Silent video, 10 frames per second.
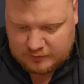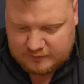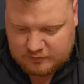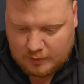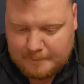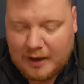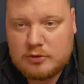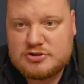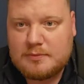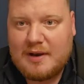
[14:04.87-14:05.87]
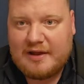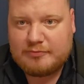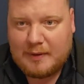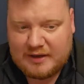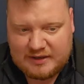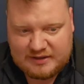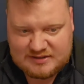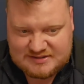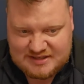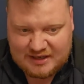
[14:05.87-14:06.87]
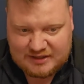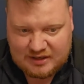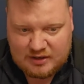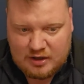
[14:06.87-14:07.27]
They've got Belgium left back in Castagna.